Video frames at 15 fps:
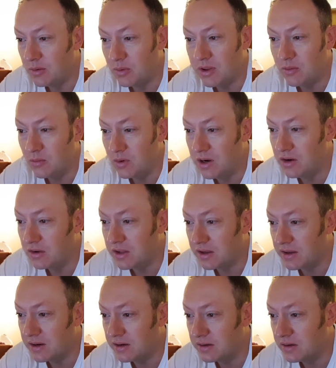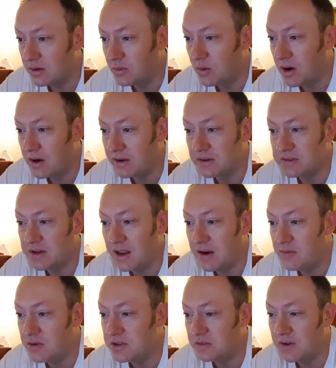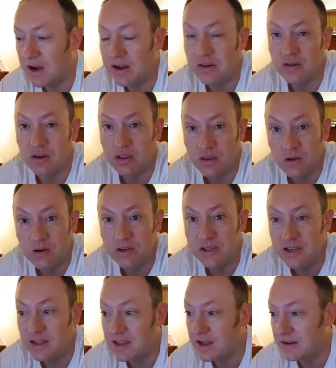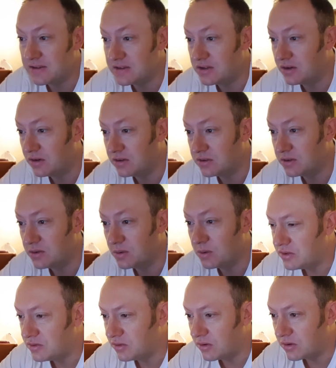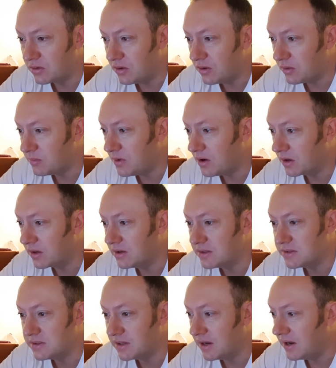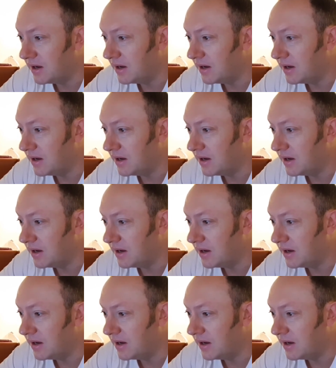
The one that we're looking at acquiring is an average of $113,000 a door. Strong growth market.